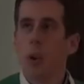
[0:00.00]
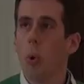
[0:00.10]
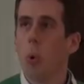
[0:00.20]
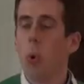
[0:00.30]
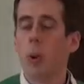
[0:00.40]

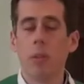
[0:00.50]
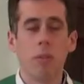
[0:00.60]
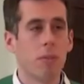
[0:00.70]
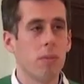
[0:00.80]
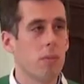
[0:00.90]
who
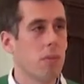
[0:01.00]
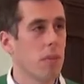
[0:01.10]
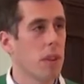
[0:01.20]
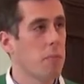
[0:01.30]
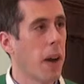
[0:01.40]

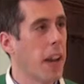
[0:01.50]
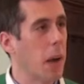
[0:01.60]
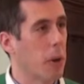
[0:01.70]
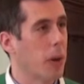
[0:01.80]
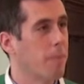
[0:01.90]
is my
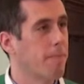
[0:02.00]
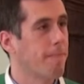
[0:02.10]
neighbor?